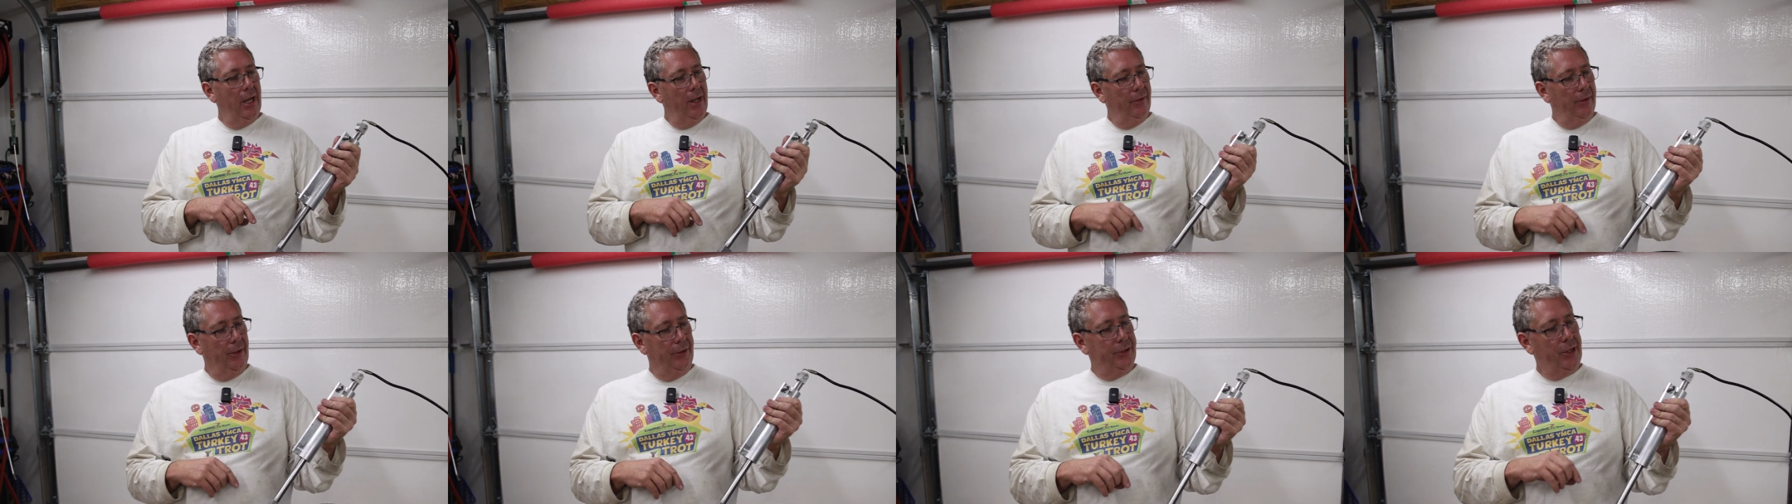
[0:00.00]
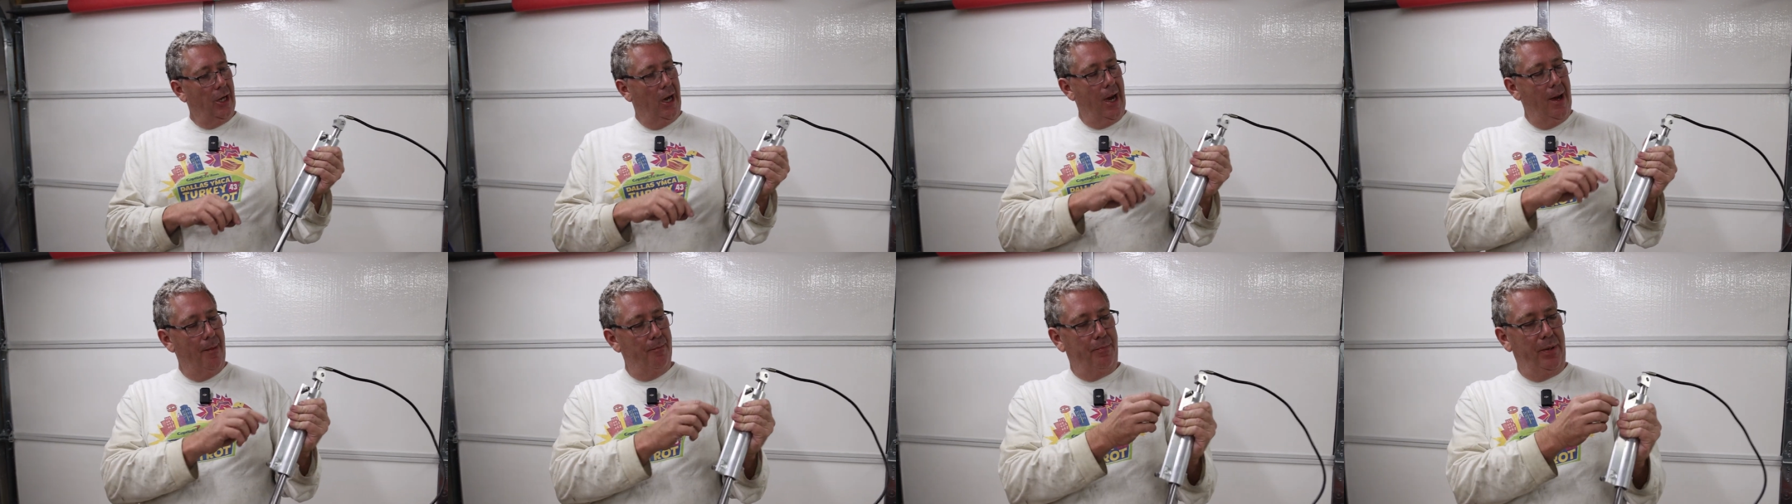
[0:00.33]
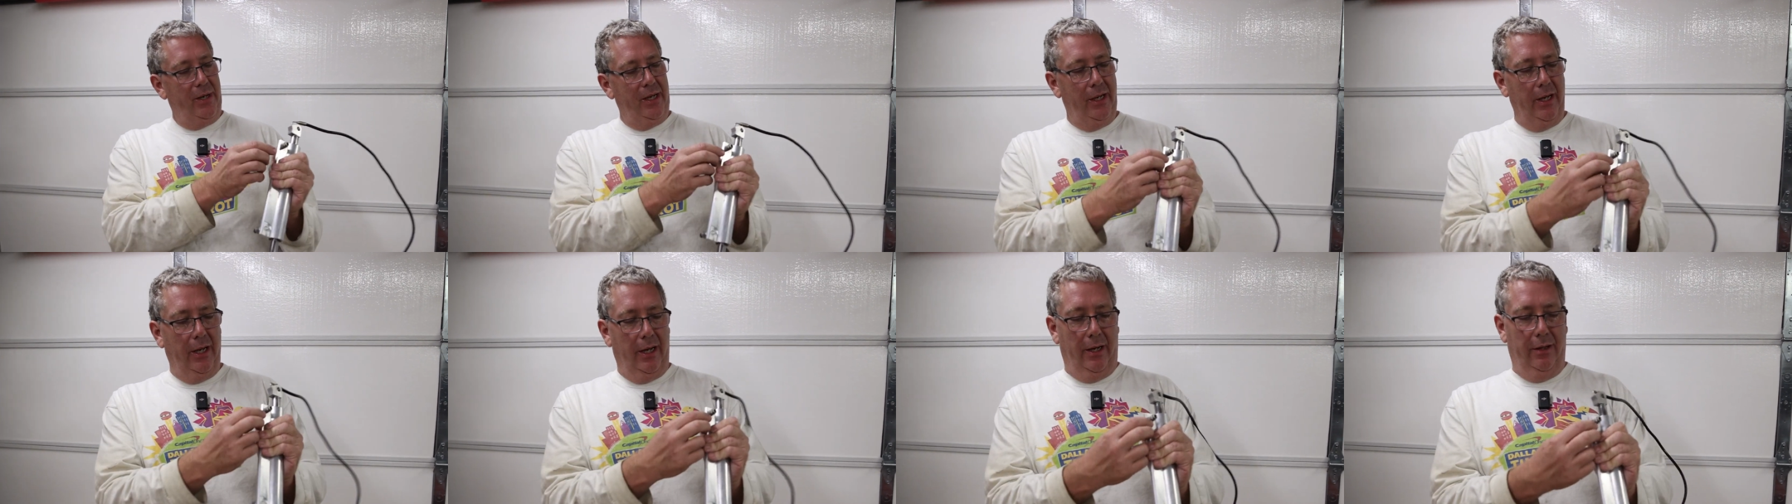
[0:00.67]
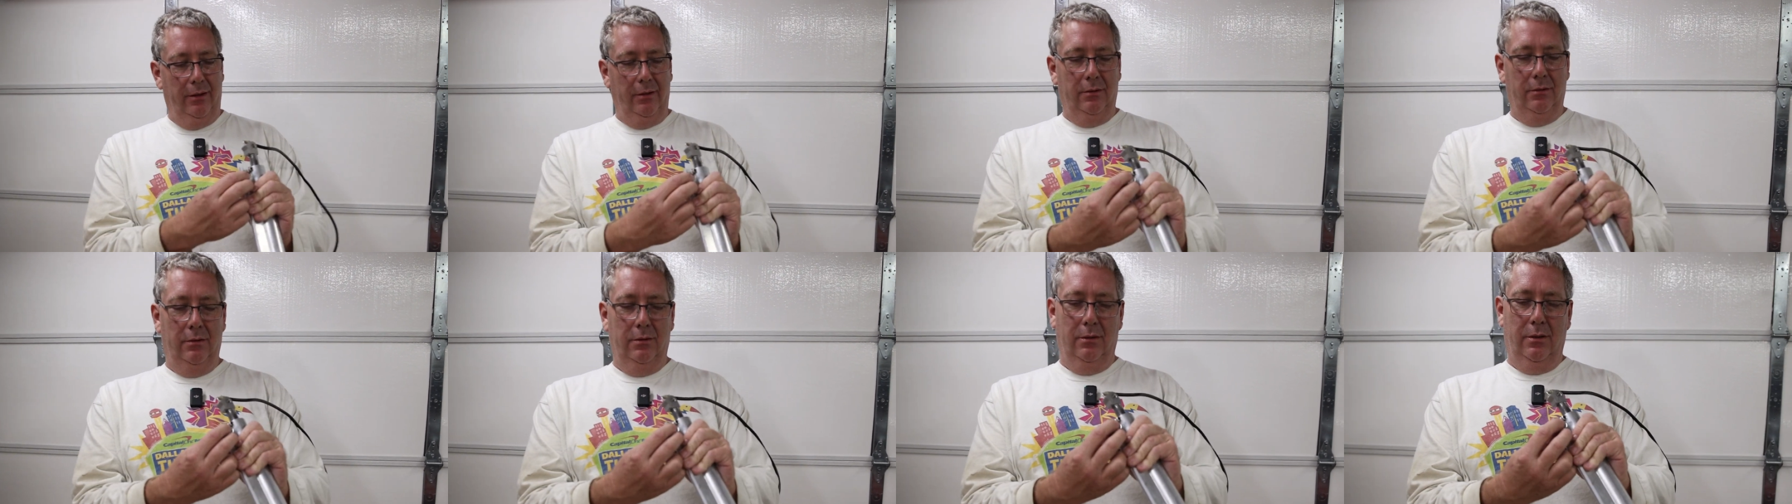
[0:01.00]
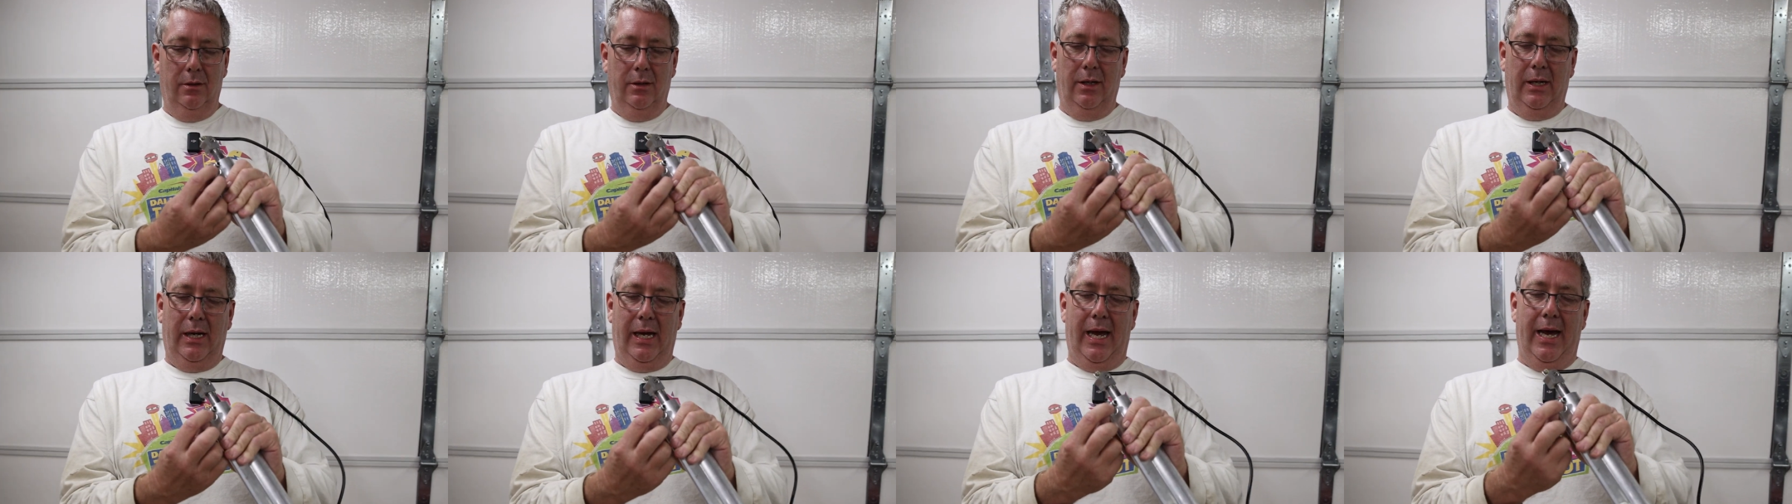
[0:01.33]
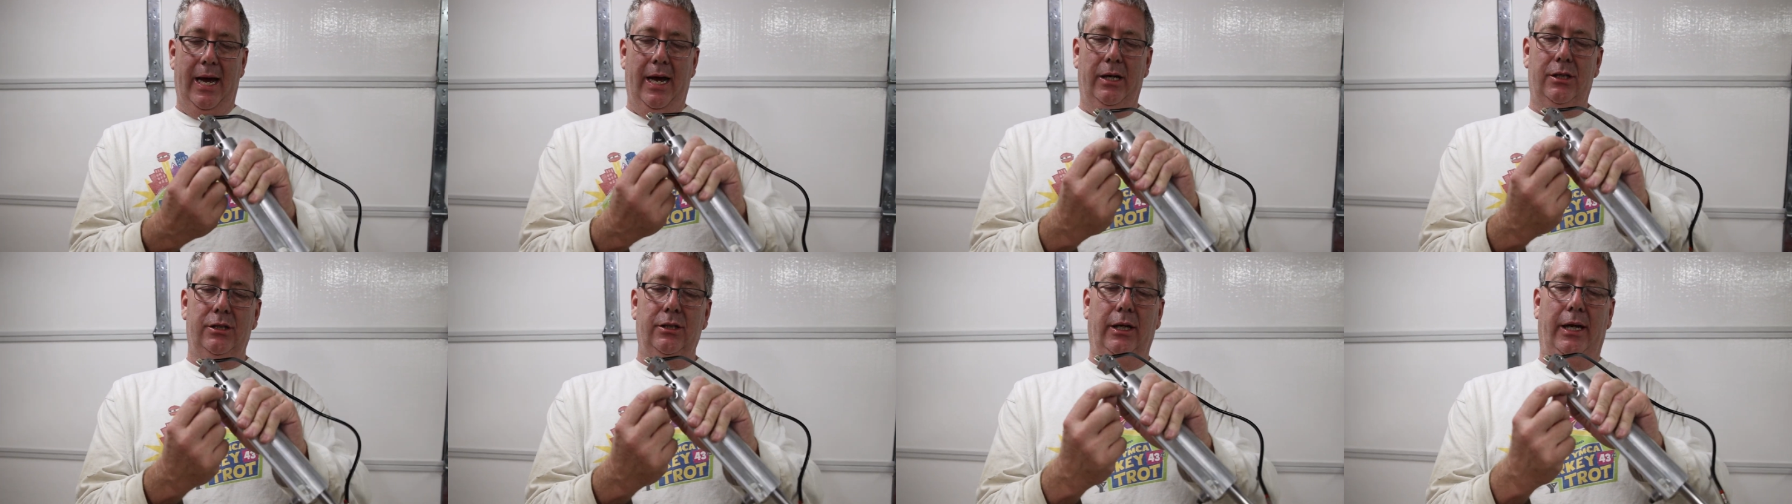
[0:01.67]
the top pin
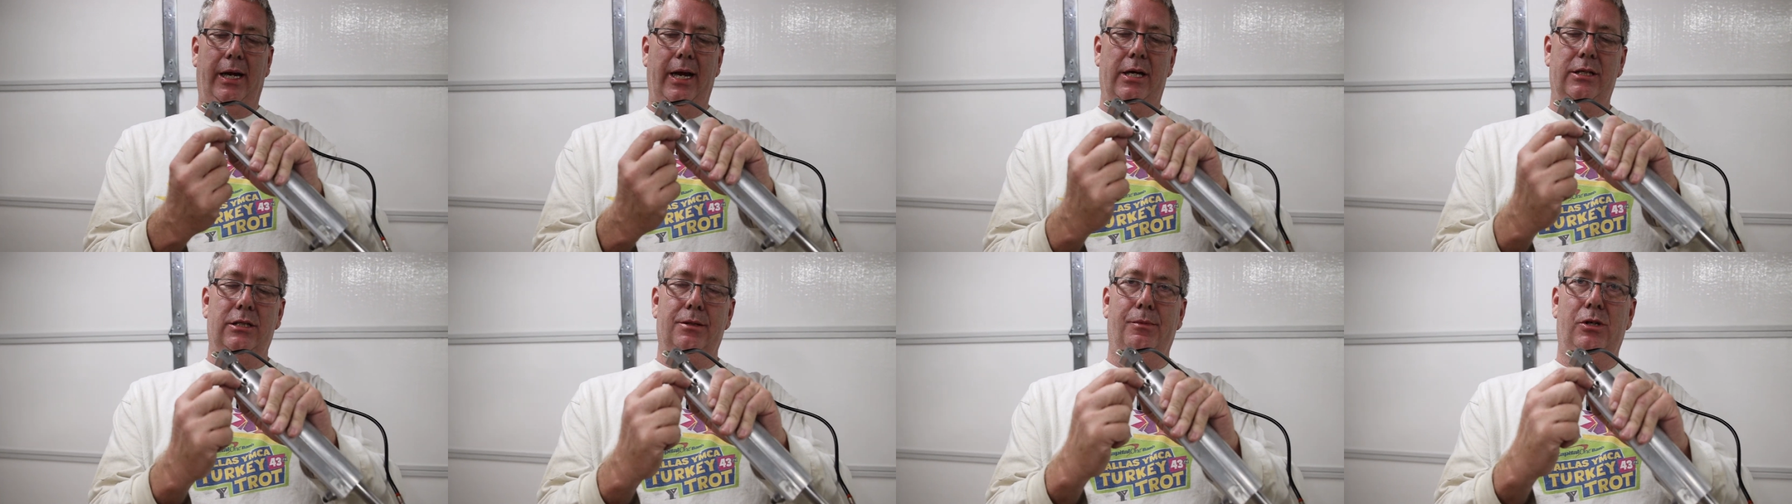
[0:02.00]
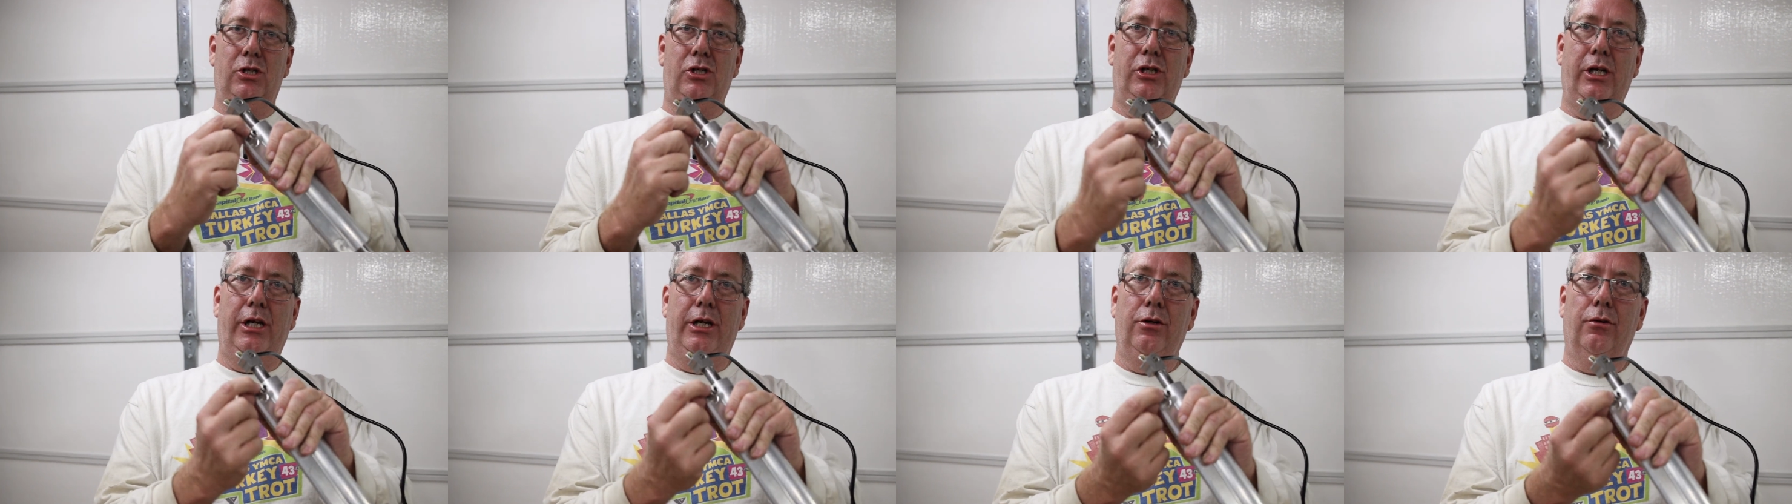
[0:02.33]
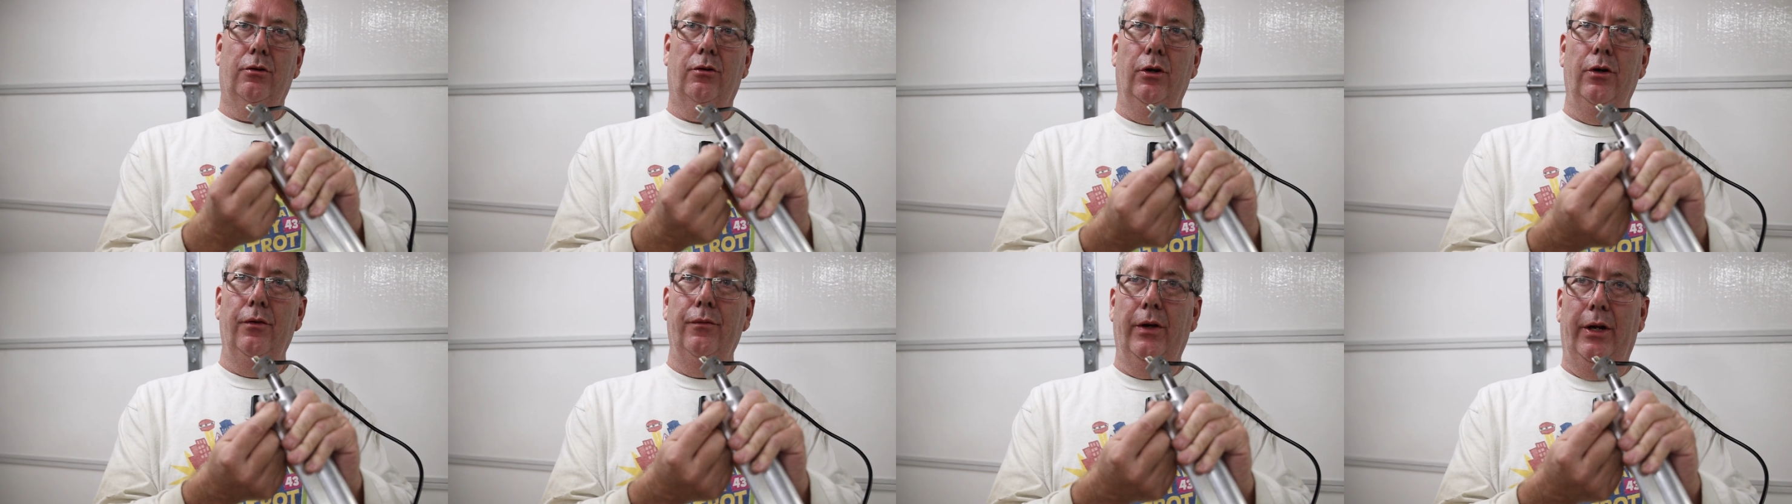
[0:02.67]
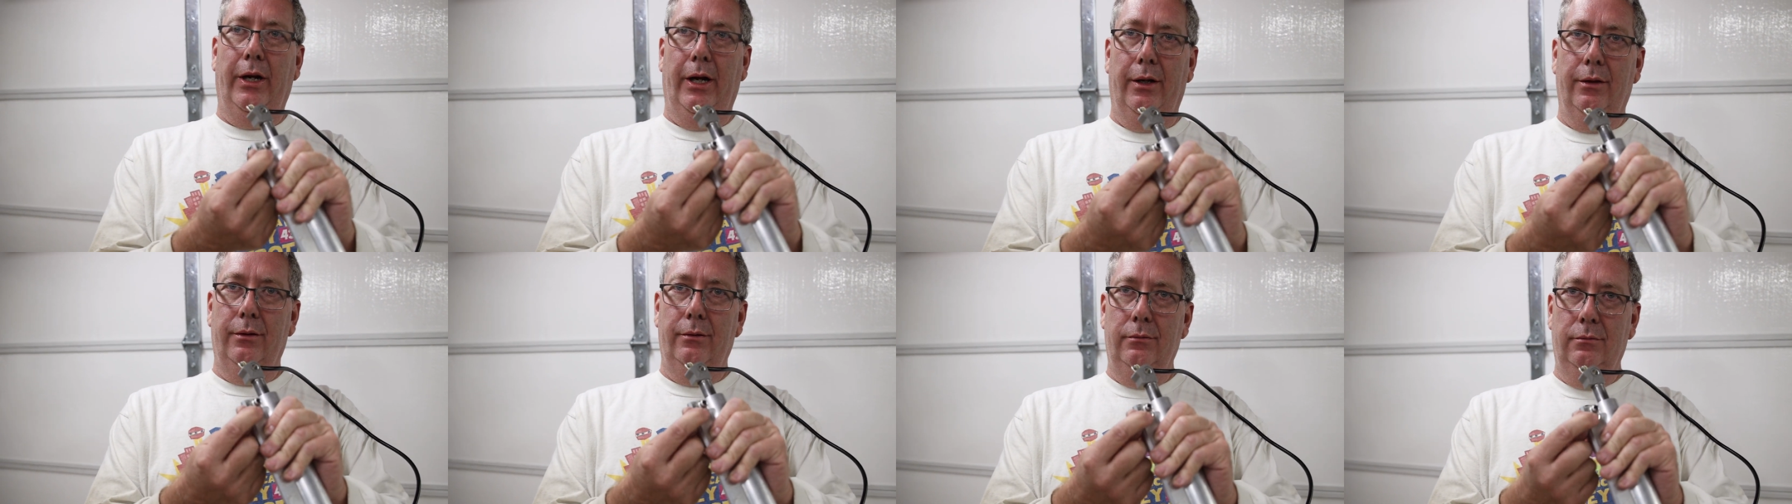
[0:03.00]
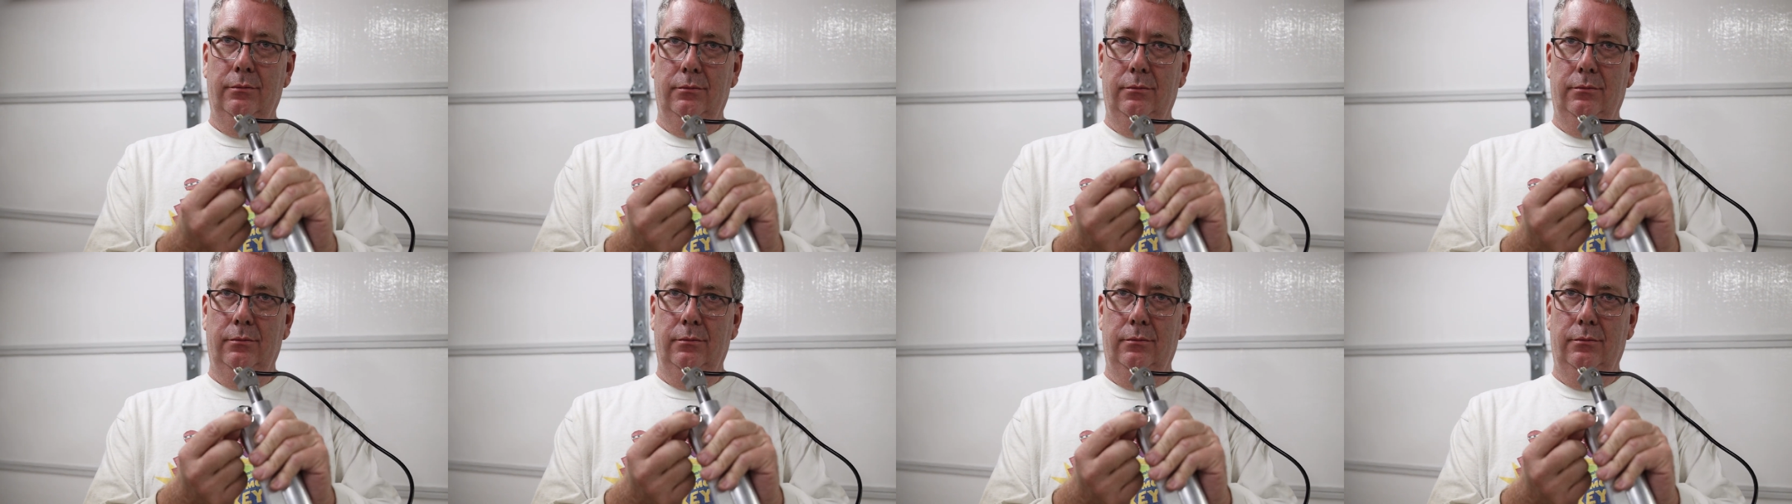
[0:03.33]
actually has a machine groove in it.